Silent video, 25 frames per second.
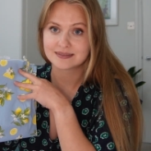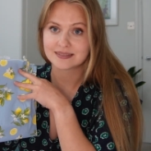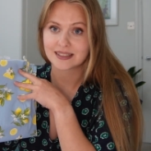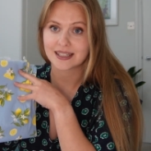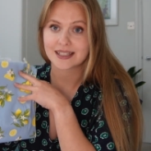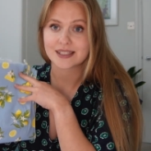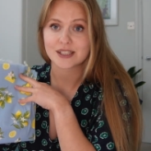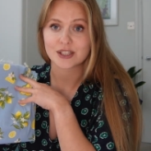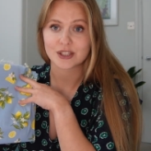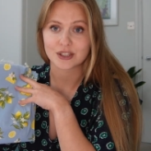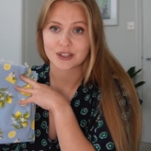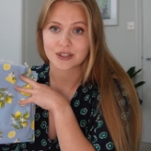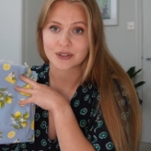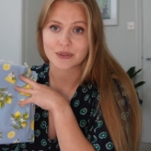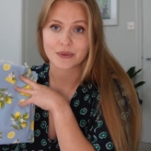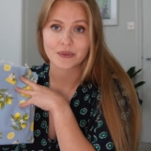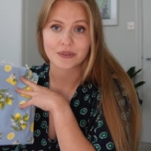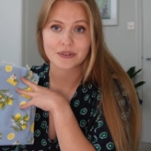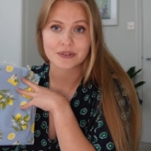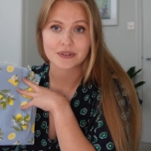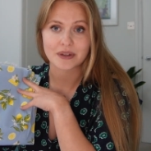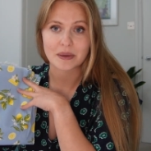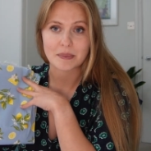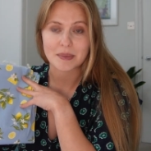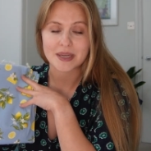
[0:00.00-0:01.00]
I should have got
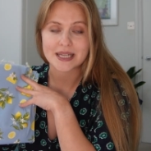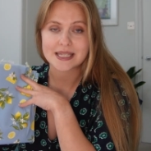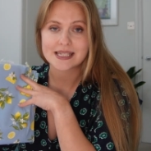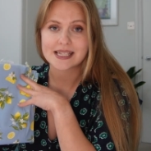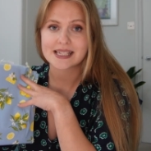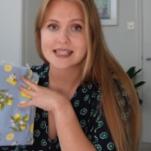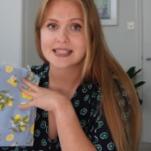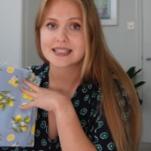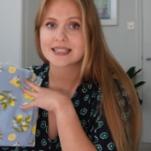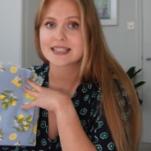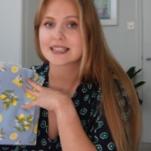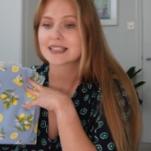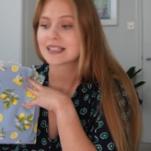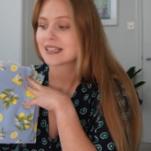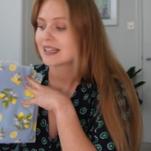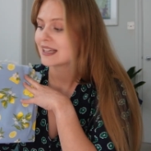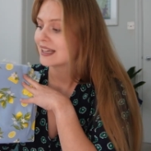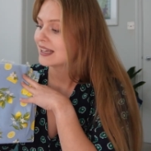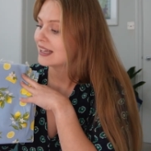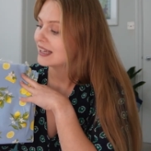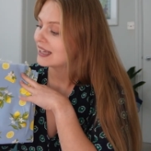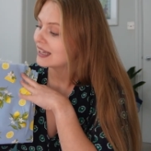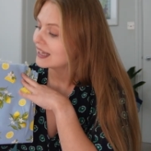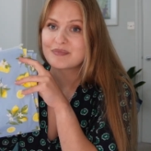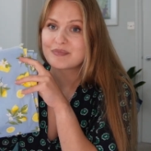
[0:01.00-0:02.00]
3 meters.
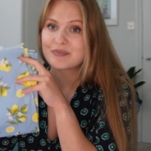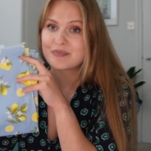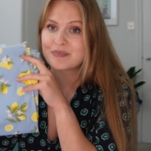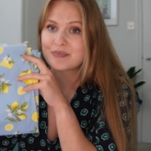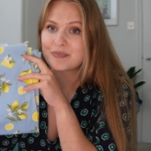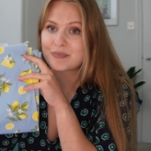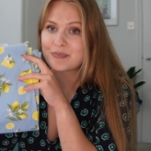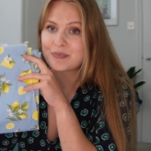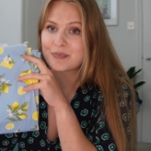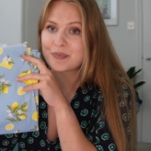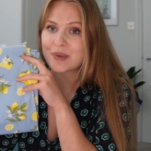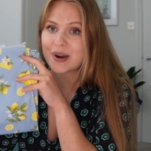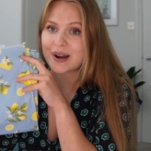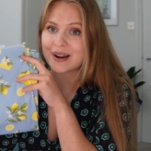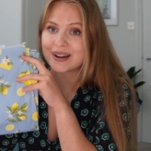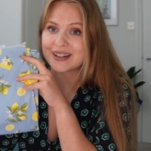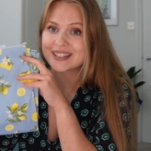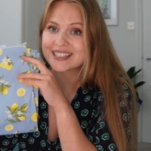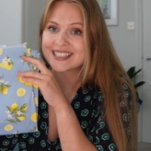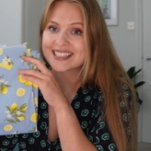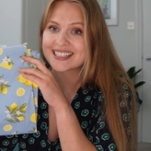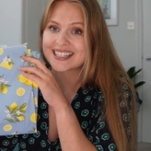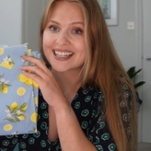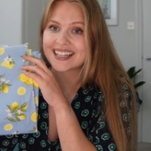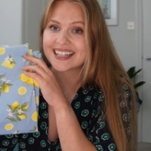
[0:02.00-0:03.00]

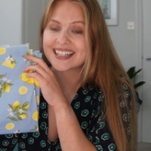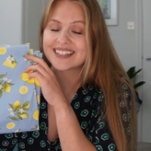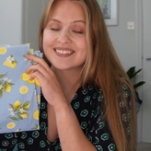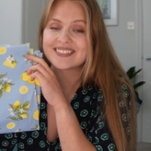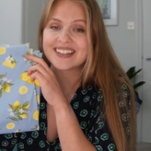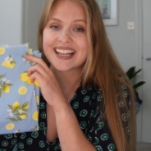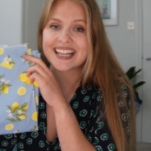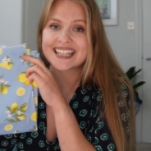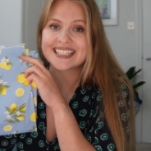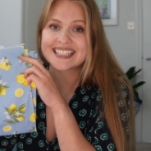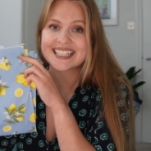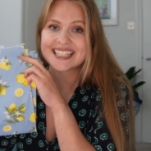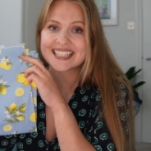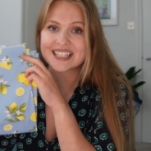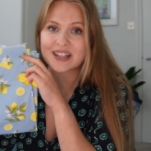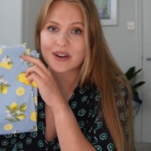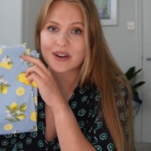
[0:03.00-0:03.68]
But I've landed